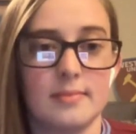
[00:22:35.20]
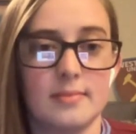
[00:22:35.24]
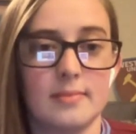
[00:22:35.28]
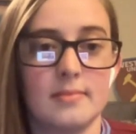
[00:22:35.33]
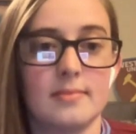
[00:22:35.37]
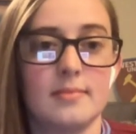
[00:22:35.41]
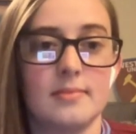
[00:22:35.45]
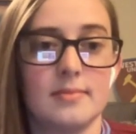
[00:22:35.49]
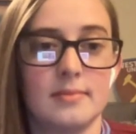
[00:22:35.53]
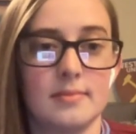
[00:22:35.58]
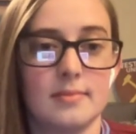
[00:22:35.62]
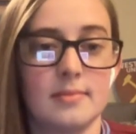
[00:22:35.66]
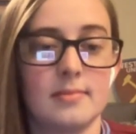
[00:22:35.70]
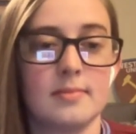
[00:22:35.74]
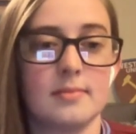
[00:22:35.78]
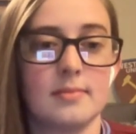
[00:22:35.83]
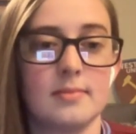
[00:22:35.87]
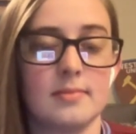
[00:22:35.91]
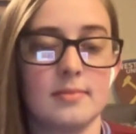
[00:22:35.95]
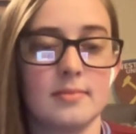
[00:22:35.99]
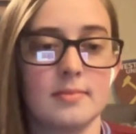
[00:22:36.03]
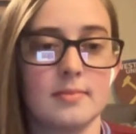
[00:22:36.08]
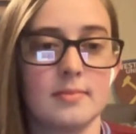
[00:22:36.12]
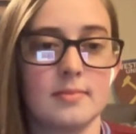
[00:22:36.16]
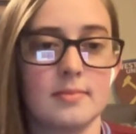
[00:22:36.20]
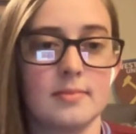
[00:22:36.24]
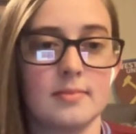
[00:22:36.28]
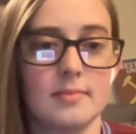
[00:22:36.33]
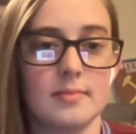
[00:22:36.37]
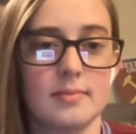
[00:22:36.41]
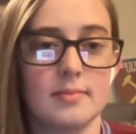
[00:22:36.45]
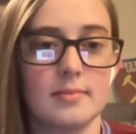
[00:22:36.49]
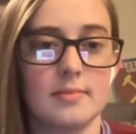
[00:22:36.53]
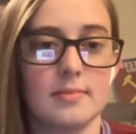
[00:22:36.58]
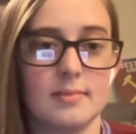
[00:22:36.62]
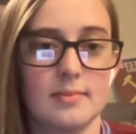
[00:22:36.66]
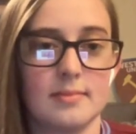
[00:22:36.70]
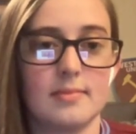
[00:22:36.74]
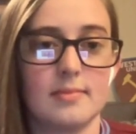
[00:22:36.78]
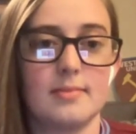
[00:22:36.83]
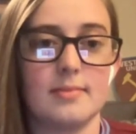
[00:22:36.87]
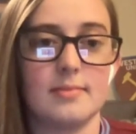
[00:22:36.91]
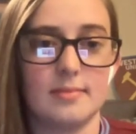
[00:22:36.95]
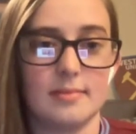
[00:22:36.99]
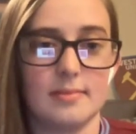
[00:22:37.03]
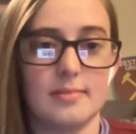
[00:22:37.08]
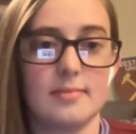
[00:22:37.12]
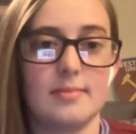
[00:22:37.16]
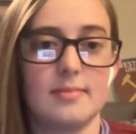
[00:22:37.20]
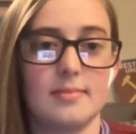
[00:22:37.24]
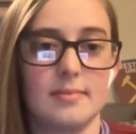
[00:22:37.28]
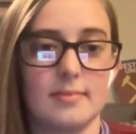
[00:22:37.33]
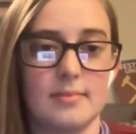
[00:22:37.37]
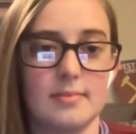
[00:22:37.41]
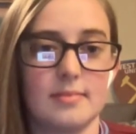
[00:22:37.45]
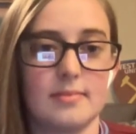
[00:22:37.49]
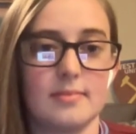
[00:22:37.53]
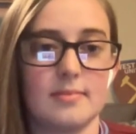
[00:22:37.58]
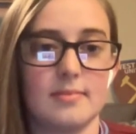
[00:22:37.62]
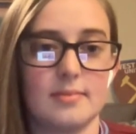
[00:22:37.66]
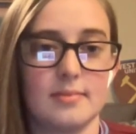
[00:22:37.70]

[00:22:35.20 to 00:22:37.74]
(silent)